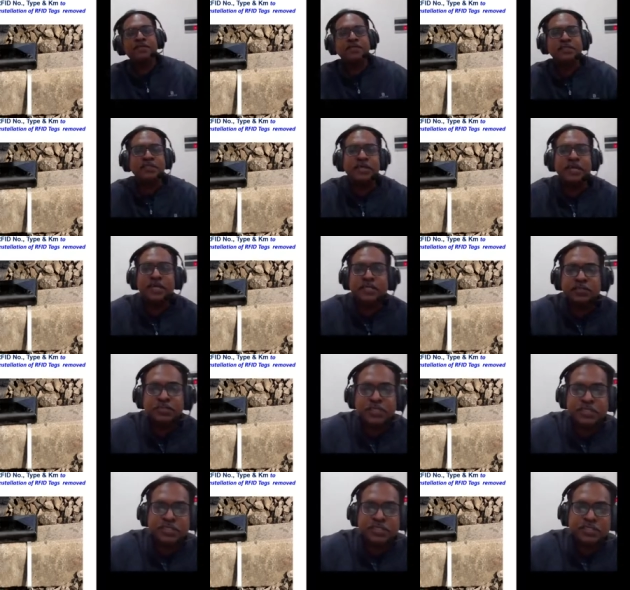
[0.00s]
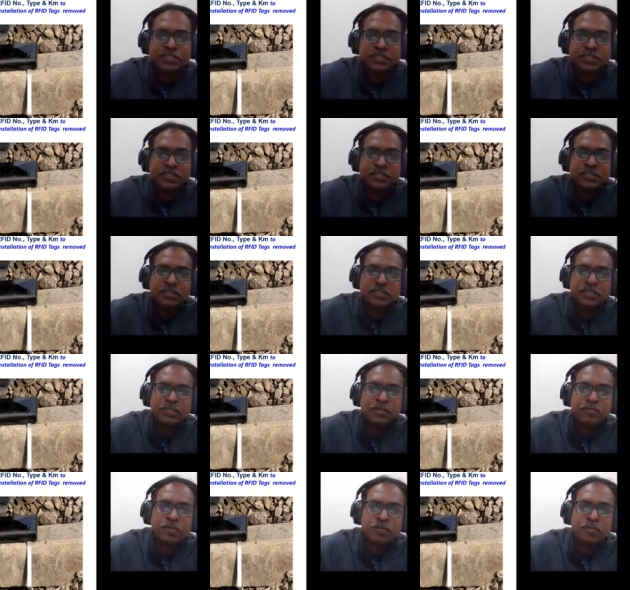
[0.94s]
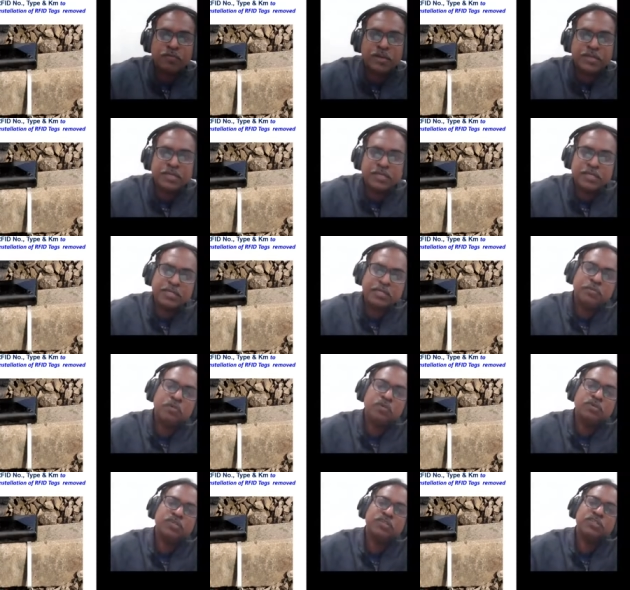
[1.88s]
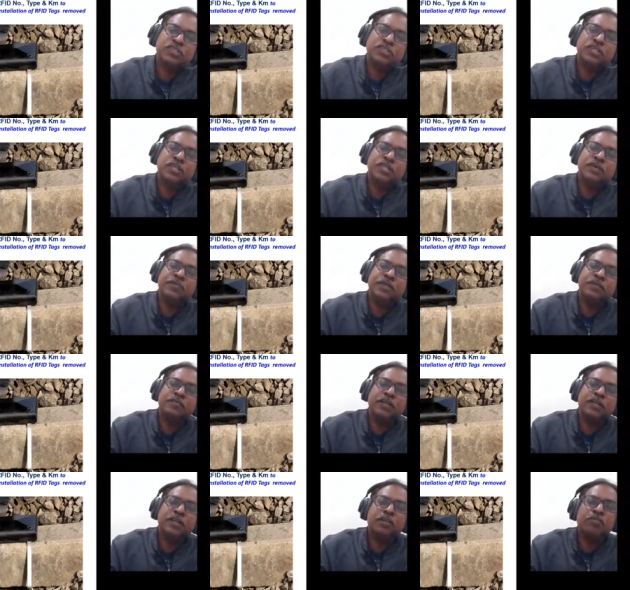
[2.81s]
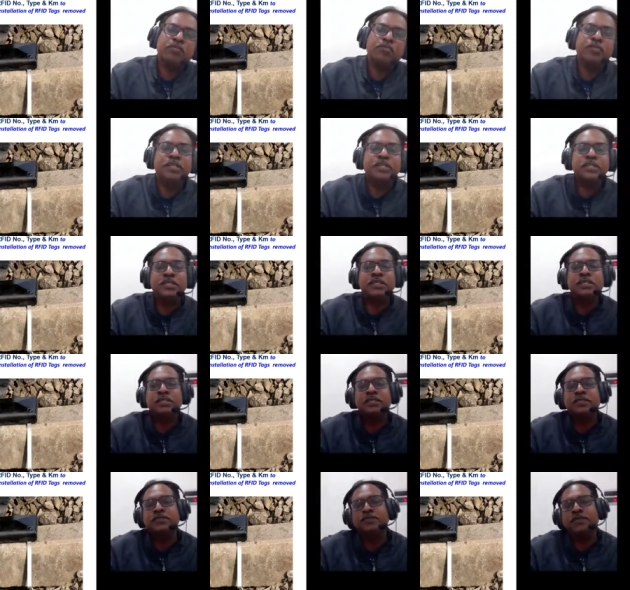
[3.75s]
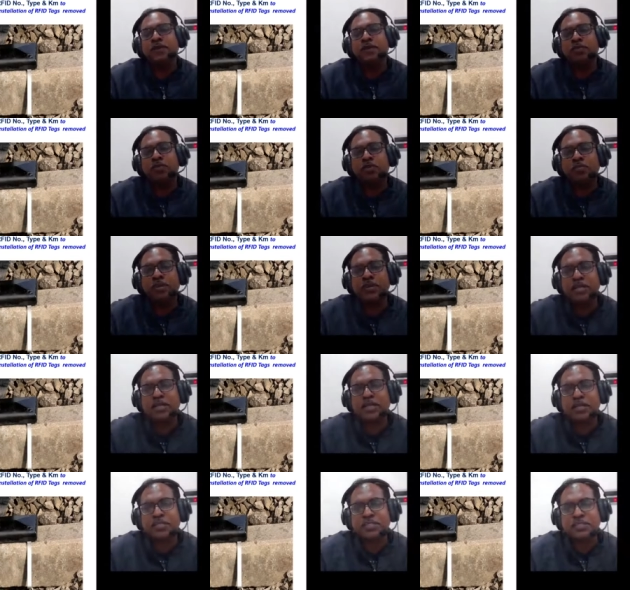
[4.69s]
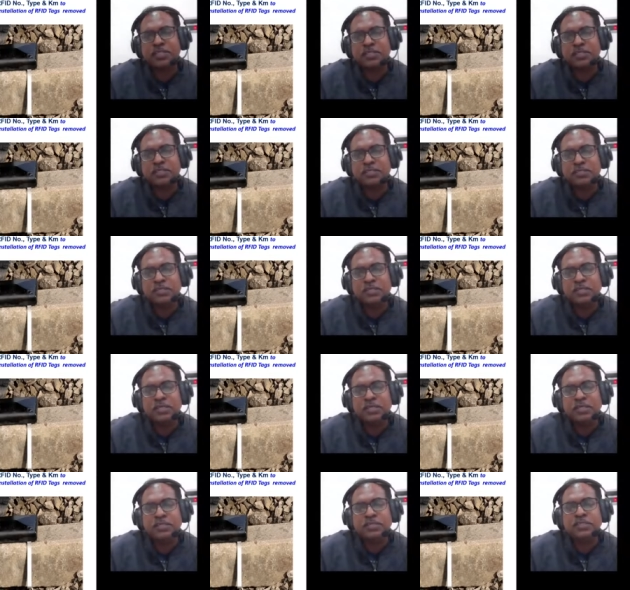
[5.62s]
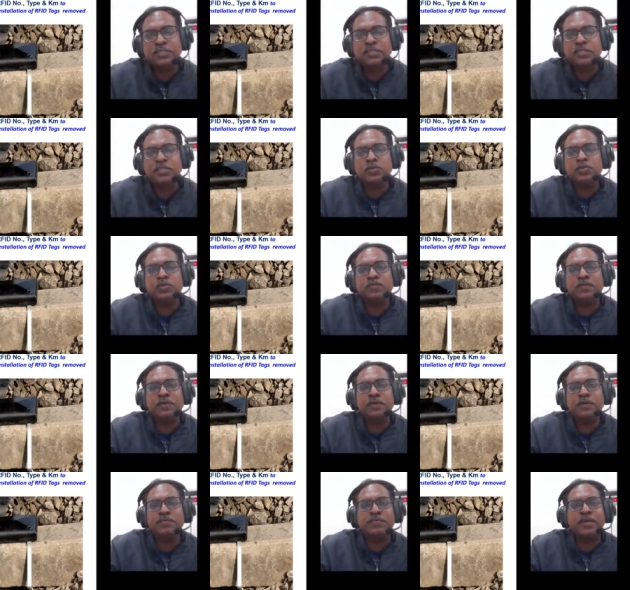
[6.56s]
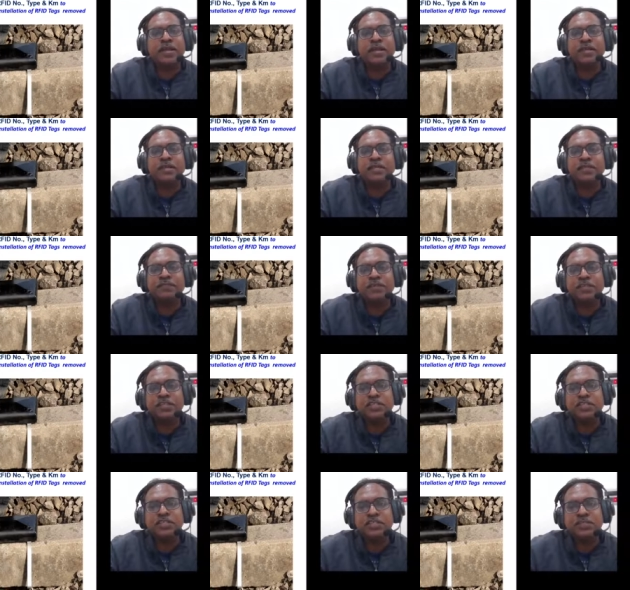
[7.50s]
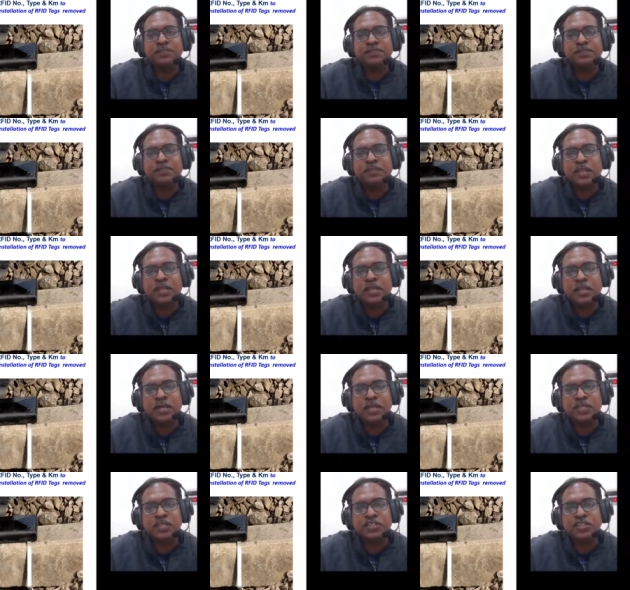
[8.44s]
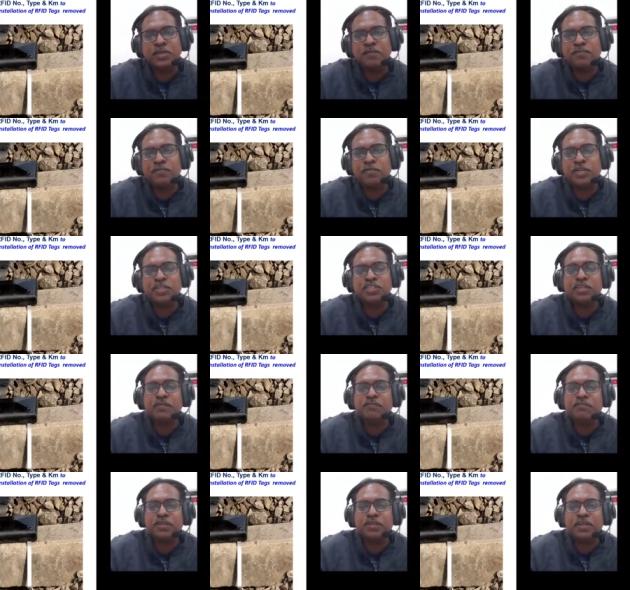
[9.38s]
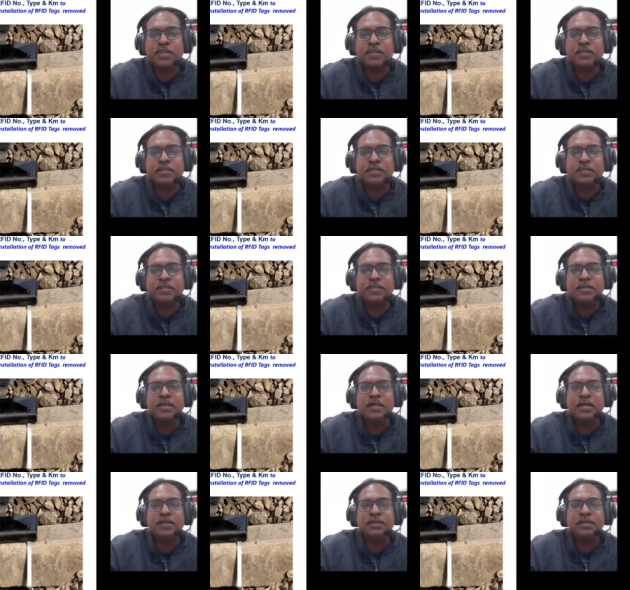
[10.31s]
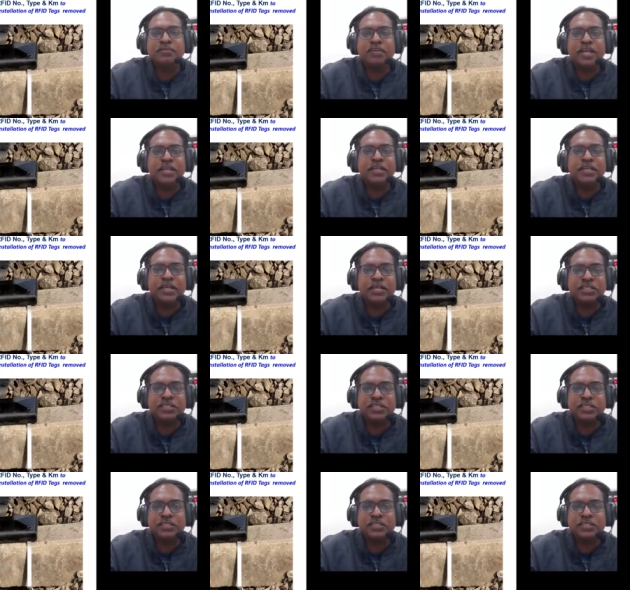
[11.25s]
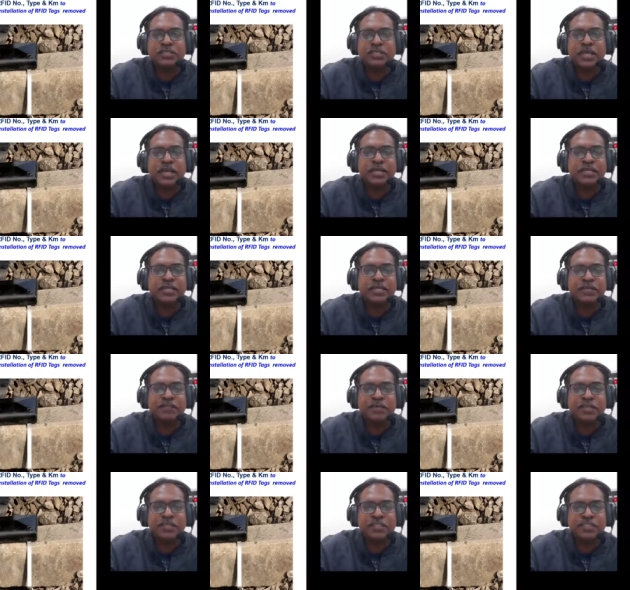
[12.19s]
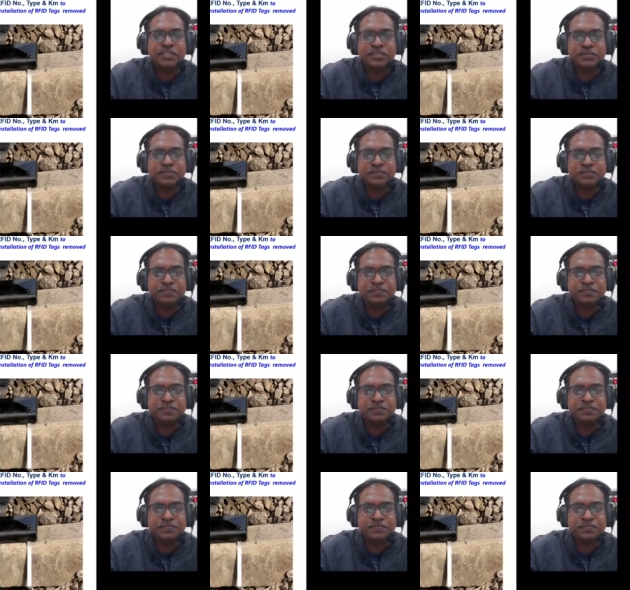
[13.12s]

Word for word: fixing arrangement provided in block section at every one kilometer for odometry correction. This is used for track identification, correction of location of train, and train direction identification.